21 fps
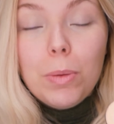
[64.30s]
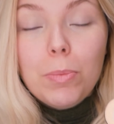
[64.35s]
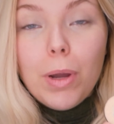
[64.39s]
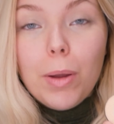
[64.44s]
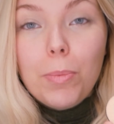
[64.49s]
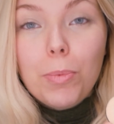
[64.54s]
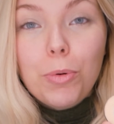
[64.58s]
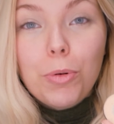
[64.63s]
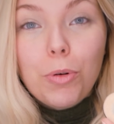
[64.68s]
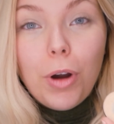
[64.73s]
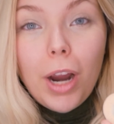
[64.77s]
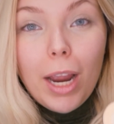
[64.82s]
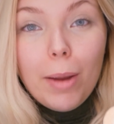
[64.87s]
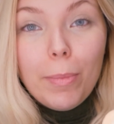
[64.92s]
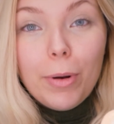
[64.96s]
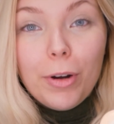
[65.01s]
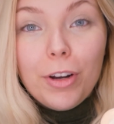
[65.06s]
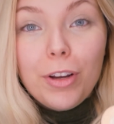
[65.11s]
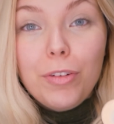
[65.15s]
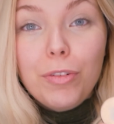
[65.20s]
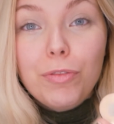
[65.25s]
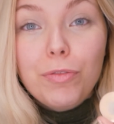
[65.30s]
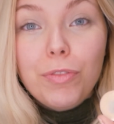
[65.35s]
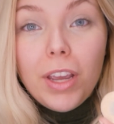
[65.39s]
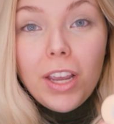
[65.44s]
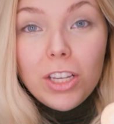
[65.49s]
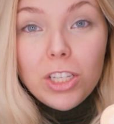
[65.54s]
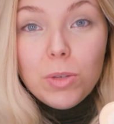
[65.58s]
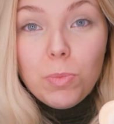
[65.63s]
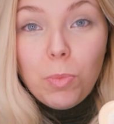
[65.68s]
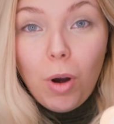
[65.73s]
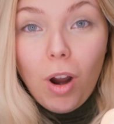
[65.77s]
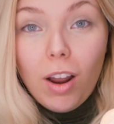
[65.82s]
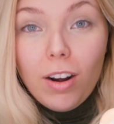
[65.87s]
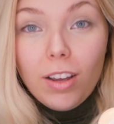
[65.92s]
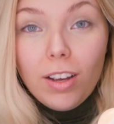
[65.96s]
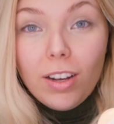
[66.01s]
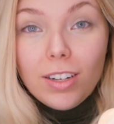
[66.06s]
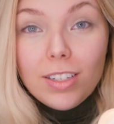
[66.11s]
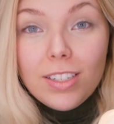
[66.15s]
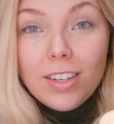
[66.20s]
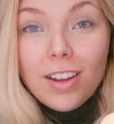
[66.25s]
be my primary face
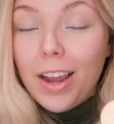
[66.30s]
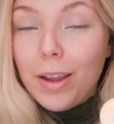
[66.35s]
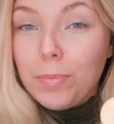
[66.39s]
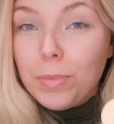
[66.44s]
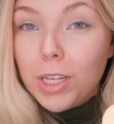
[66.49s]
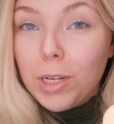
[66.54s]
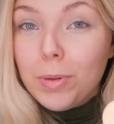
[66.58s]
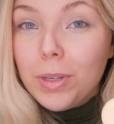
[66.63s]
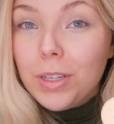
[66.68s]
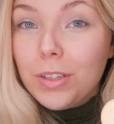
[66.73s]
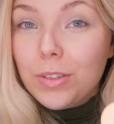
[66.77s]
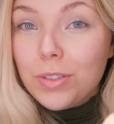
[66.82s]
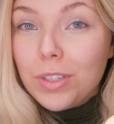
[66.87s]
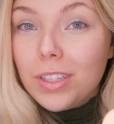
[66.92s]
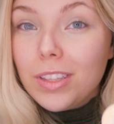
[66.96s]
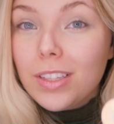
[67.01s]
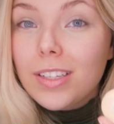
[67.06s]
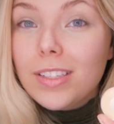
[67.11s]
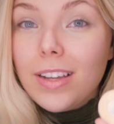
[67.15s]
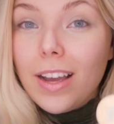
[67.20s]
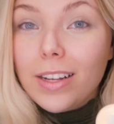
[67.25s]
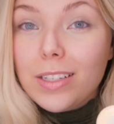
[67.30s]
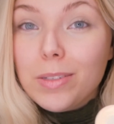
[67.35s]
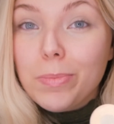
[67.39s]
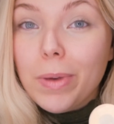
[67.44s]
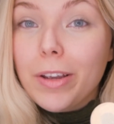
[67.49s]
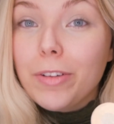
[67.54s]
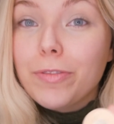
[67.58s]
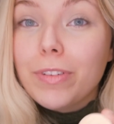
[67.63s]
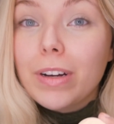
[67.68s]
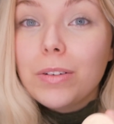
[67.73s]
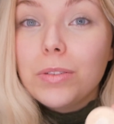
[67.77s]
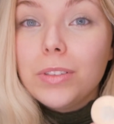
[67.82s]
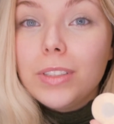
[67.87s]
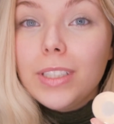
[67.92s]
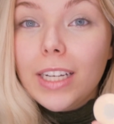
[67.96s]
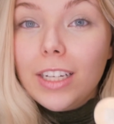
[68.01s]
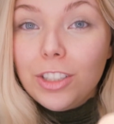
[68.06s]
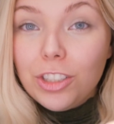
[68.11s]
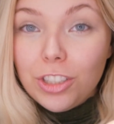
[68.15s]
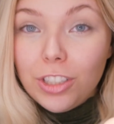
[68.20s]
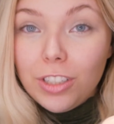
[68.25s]
product. I'm gonna be using this as my
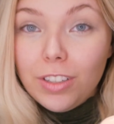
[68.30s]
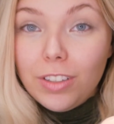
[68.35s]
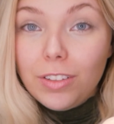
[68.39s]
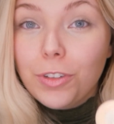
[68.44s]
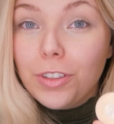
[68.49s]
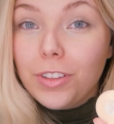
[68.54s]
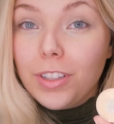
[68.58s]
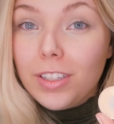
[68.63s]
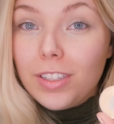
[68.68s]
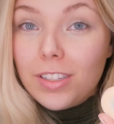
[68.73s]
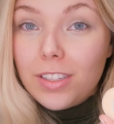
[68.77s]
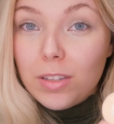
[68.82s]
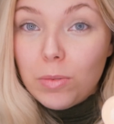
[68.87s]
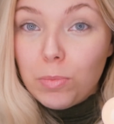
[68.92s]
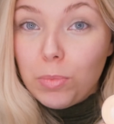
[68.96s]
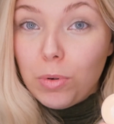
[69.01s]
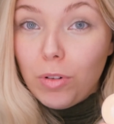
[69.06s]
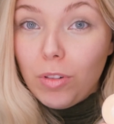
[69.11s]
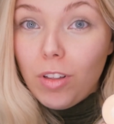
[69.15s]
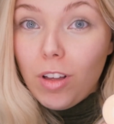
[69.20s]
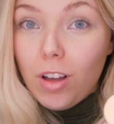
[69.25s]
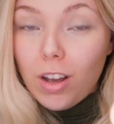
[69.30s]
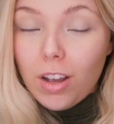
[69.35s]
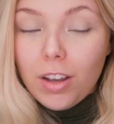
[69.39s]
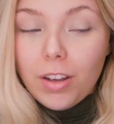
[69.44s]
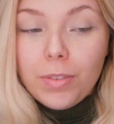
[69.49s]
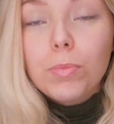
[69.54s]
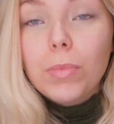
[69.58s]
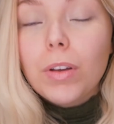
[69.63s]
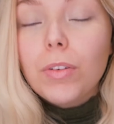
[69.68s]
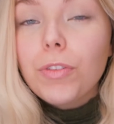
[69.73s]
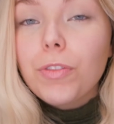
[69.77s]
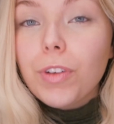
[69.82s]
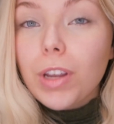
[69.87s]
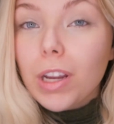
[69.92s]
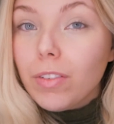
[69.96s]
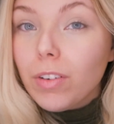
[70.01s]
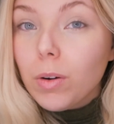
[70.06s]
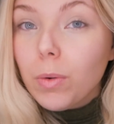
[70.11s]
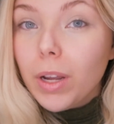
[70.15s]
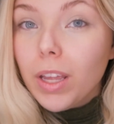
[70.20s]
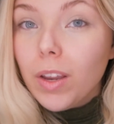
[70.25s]
foundation for this simple look. My
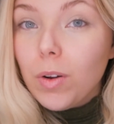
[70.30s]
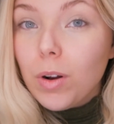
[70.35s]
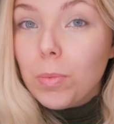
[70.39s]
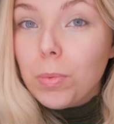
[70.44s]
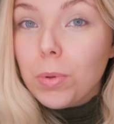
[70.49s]
favorite way to